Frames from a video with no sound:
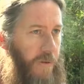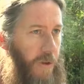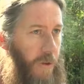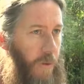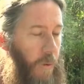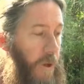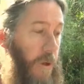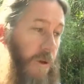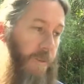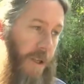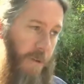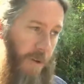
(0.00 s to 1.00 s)
of view, we
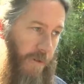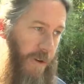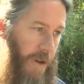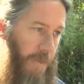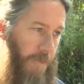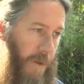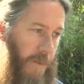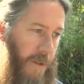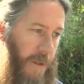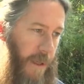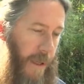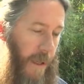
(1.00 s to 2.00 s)
use much more efficient
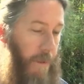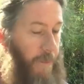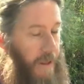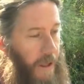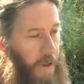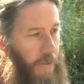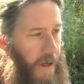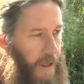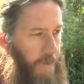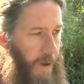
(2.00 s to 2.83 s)
pumps, but then you're running the